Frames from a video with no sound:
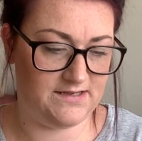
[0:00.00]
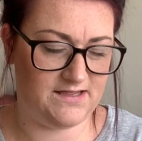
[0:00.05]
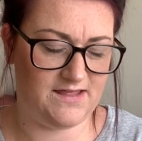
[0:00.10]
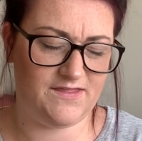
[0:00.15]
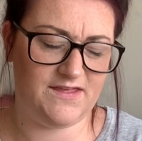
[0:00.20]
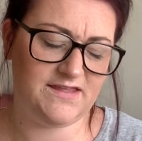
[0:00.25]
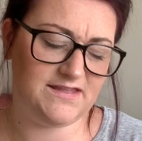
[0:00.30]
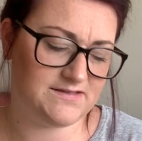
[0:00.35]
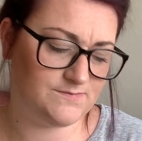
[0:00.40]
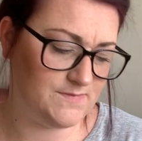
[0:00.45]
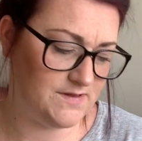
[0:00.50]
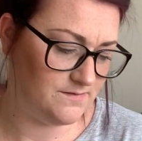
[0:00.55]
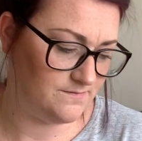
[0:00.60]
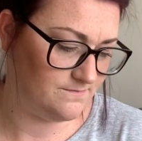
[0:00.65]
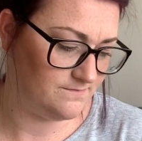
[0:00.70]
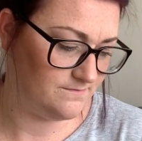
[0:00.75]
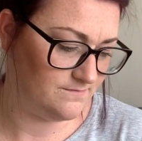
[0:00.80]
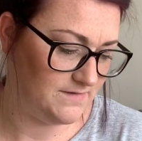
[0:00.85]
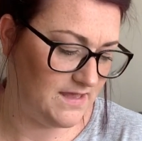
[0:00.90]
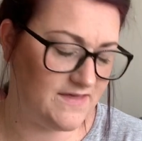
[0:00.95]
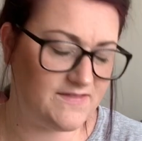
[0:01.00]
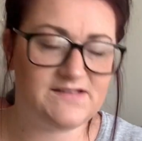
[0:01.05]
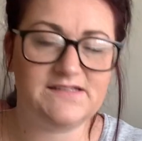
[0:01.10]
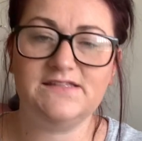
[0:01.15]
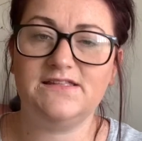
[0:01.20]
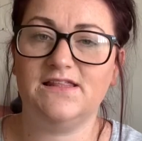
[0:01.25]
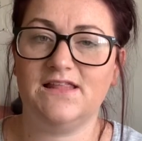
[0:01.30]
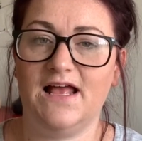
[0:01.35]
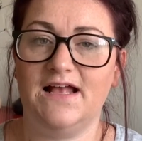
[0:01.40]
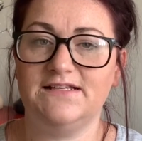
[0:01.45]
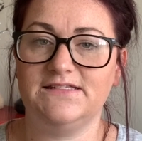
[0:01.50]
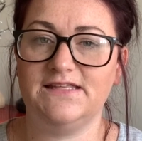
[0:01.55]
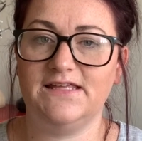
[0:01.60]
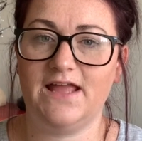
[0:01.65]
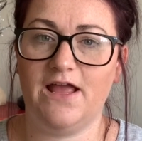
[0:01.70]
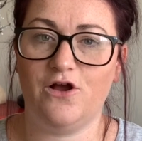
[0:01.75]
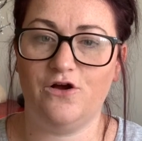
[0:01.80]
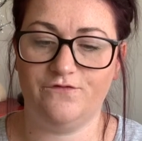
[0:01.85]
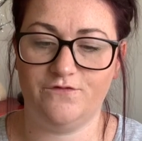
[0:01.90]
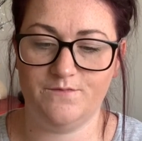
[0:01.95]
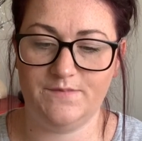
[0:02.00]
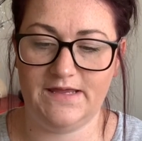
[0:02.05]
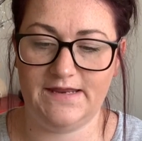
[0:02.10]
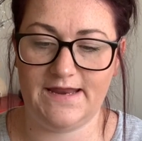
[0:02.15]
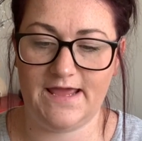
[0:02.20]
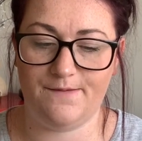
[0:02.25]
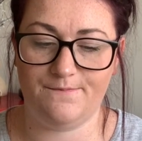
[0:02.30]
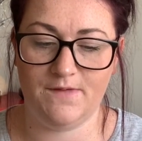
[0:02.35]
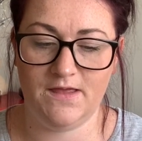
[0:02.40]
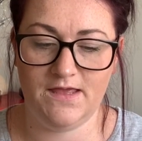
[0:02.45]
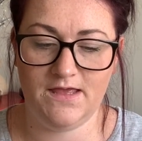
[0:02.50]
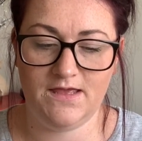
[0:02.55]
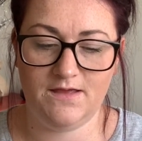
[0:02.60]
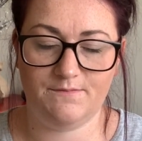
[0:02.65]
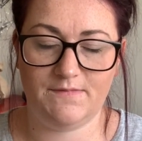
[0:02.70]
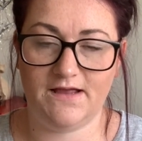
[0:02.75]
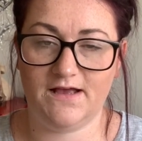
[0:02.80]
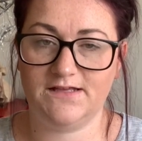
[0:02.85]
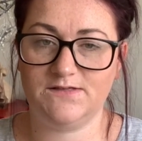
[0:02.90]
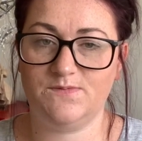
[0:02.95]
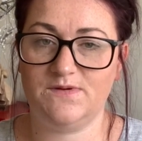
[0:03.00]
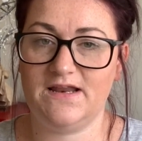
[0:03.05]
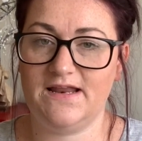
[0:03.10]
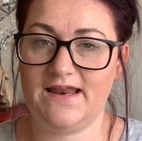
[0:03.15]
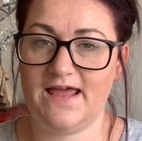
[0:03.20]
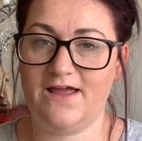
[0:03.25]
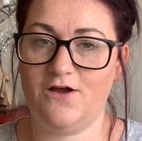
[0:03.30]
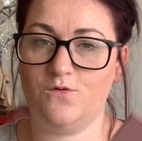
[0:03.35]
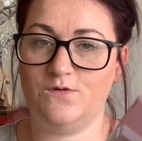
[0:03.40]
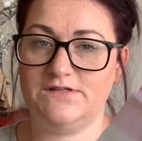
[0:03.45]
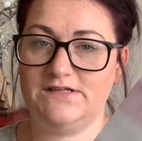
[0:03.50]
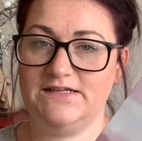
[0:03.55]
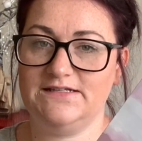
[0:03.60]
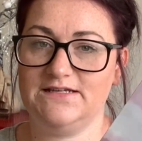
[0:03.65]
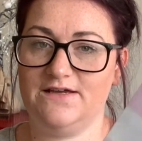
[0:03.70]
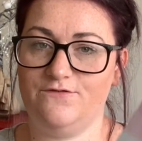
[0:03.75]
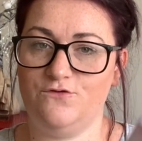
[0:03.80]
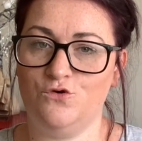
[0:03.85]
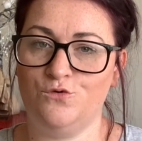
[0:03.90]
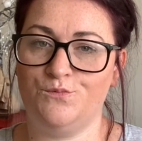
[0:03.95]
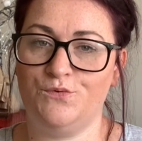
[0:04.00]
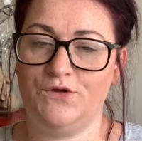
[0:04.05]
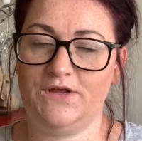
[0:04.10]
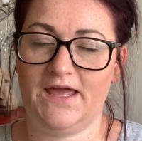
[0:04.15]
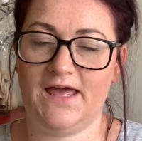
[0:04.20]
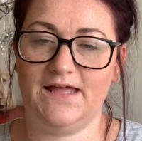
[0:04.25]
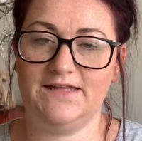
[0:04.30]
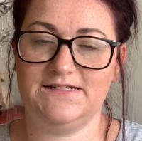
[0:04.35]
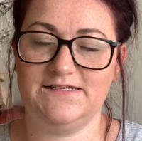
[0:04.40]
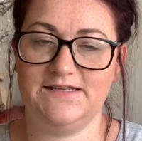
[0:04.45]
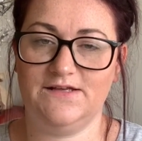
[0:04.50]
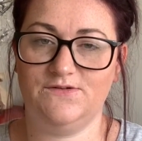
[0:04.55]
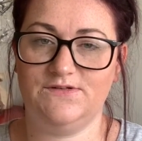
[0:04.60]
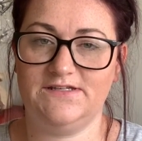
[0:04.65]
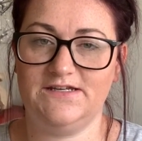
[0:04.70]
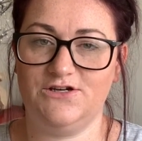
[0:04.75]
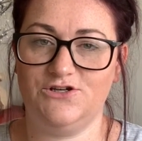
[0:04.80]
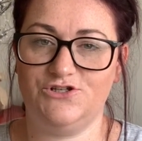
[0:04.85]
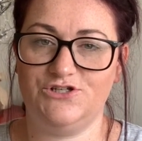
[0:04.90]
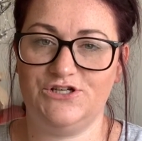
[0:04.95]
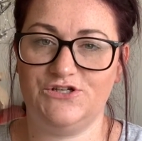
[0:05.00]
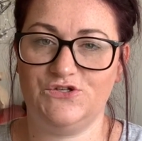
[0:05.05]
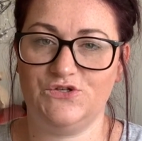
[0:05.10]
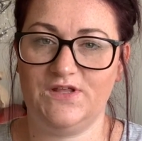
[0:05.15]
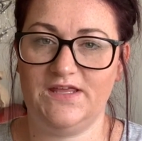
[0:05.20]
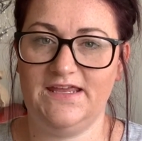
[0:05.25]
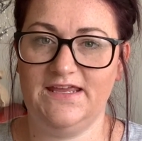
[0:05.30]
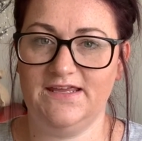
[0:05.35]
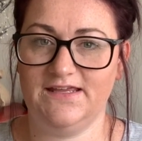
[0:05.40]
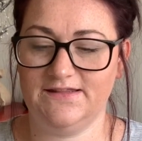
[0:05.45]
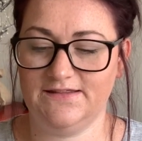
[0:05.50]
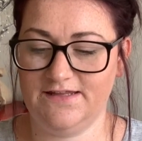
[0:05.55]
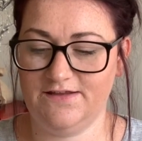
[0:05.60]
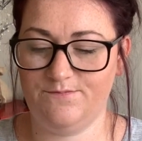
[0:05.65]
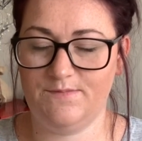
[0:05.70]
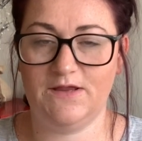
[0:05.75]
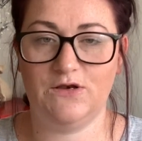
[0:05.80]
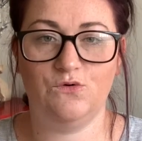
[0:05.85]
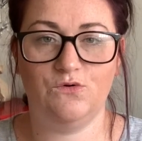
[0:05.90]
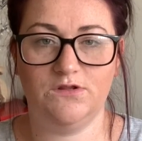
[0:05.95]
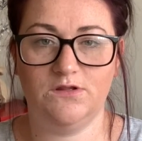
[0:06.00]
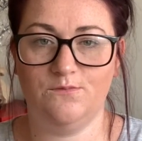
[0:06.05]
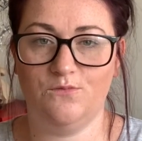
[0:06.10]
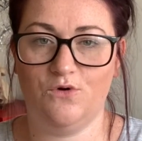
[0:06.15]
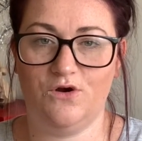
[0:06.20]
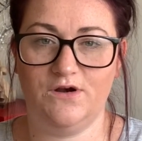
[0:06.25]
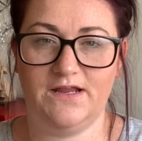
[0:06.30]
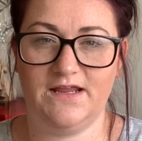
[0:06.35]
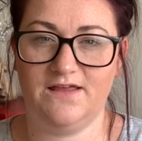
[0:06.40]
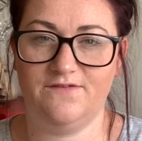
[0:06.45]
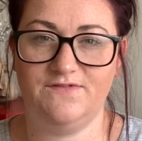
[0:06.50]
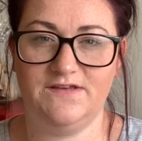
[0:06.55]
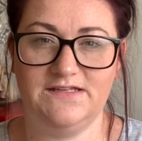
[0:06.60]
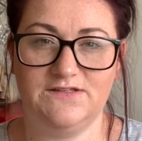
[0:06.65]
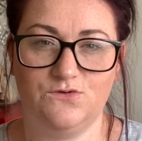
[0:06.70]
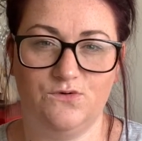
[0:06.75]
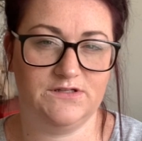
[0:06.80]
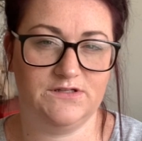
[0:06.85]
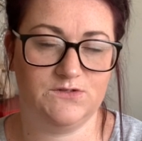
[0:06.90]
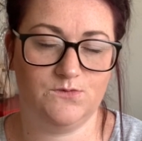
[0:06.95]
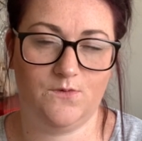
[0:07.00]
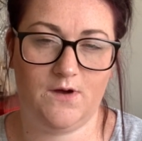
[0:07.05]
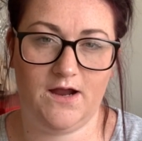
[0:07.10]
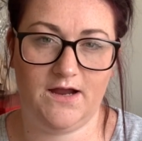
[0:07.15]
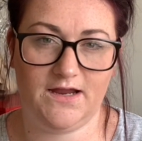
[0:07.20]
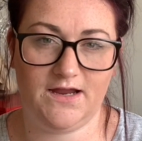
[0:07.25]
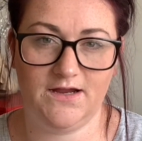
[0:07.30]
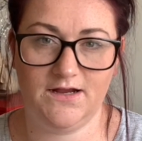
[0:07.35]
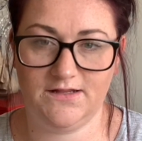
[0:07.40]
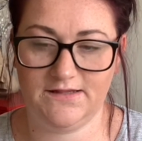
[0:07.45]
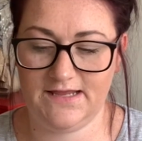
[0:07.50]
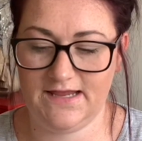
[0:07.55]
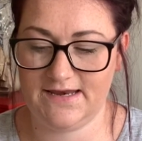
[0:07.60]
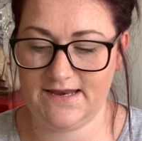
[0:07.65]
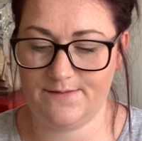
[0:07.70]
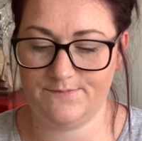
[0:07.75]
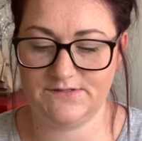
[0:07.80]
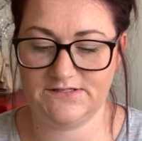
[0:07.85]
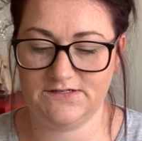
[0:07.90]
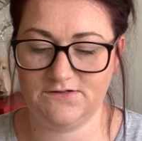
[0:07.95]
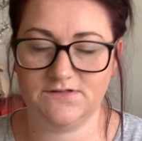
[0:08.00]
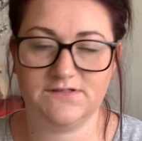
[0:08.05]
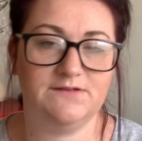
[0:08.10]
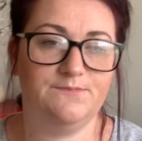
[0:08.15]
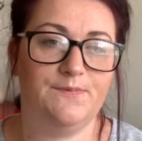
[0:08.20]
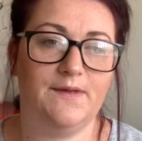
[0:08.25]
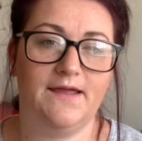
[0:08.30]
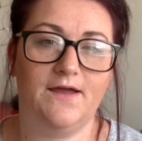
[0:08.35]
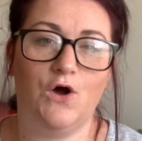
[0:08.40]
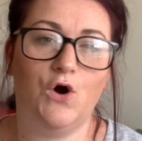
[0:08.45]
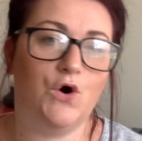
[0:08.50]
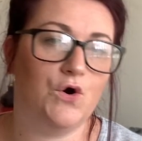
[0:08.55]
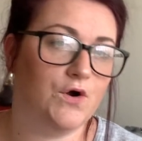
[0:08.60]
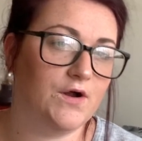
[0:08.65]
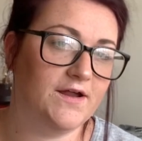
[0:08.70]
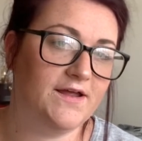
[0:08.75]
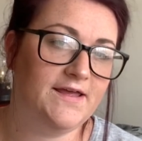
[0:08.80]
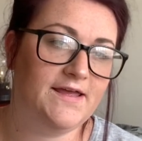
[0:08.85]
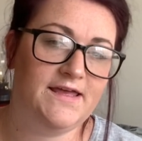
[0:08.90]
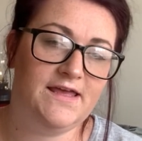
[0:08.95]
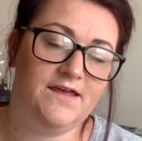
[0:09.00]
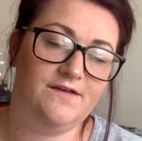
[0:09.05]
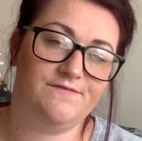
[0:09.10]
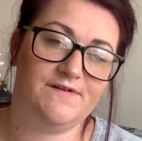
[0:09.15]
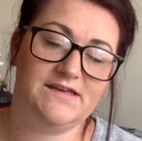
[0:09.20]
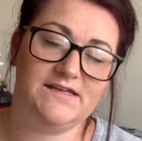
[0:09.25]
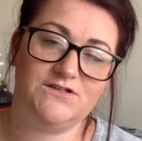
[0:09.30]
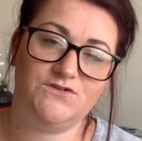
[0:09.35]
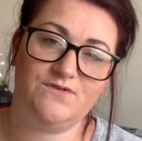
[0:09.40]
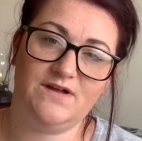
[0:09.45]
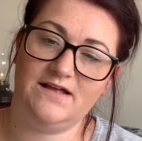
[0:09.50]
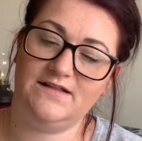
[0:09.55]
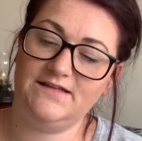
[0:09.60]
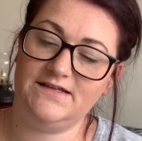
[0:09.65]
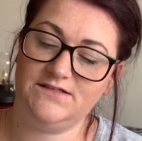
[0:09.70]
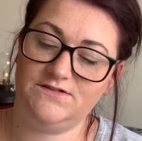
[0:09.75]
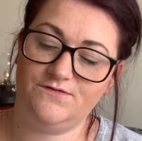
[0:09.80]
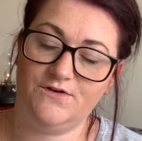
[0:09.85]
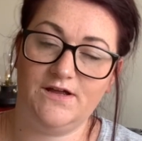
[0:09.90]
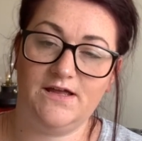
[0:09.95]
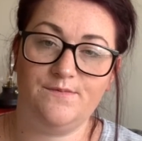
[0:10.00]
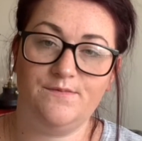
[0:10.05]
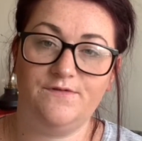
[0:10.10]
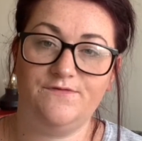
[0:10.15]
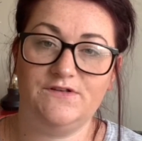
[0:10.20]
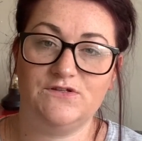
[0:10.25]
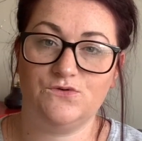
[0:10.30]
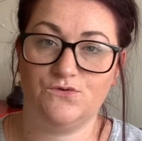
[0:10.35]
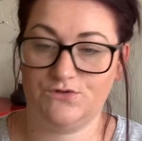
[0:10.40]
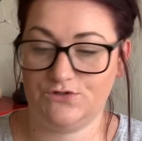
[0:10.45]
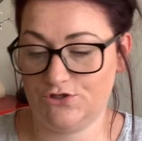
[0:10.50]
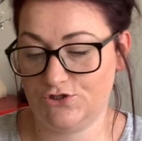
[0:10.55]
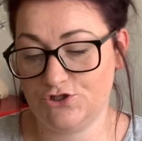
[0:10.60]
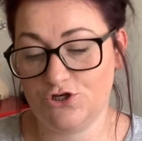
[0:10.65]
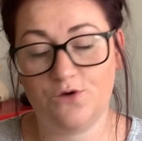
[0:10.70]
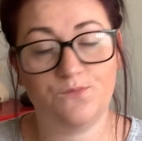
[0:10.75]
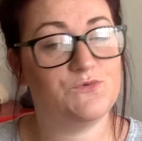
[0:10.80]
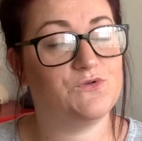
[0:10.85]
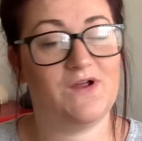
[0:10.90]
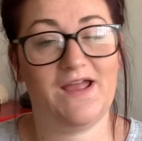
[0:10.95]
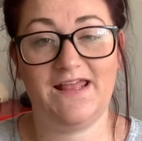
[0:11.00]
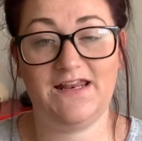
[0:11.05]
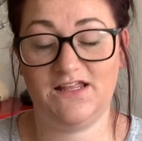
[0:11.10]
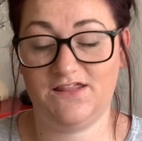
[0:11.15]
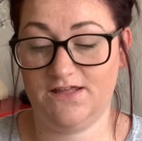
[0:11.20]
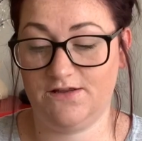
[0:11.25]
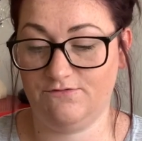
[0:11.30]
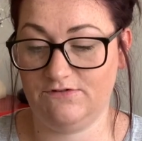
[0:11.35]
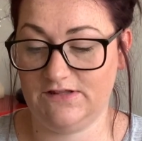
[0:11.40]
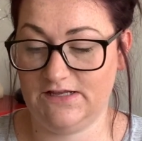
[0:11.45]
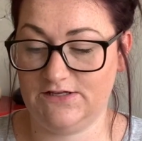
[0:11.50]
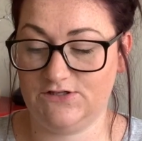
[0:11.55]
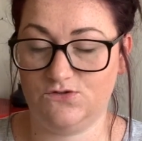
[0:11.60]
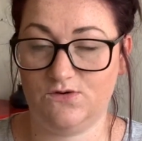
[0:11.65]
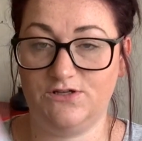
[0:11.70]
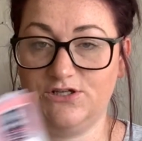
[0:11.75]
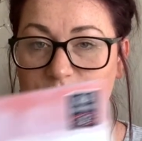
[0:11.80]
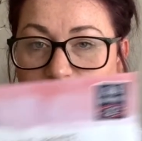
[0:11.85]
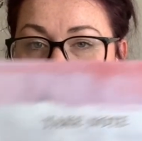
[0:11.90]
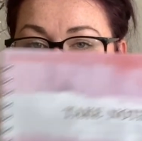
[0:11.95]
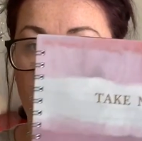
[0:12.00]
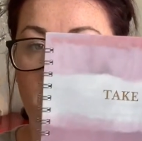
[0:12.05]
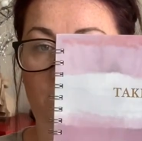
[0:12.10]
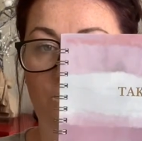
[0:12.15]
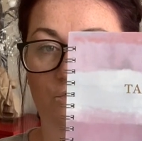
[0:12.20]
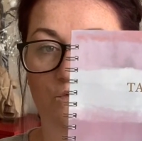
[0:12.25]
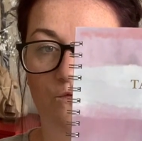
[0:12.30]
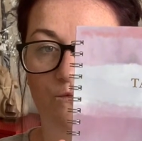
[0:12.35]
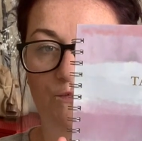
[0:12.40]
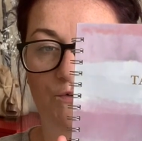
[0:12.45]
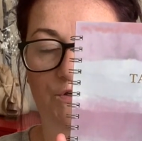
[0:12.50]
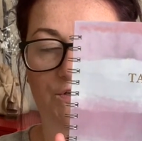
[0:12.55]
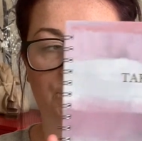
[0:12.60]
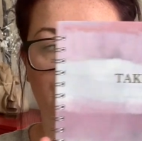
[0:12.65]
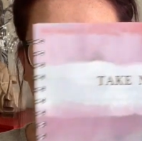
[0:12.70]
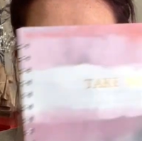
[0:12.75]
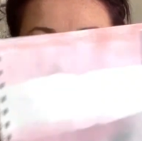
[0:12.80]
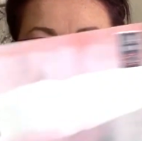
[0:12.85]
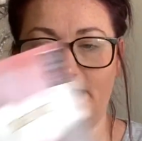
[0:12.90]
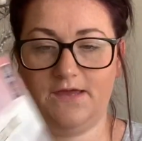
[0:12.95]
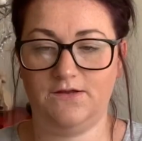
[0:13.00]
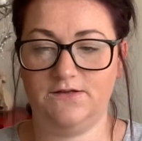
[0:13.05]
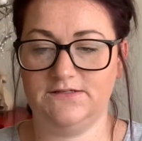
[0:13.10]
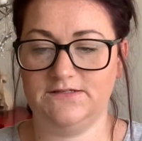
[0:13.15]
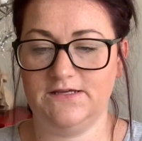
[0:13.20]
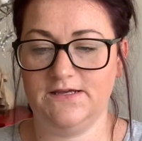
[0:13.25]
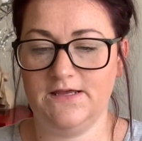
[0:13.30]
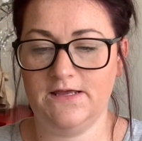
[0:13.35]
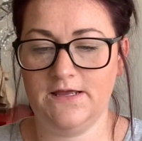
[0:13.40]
I think this might, yeah, this is the last thing I got from B&M. My husband and I always like to have a notebook handy downstairs, just so that he can leave me a note in the morning if he's to work early and I'm still sleeping, or if I need to write a list for him if he's going to the shops, or anything really. So I just bought another notebook, £2.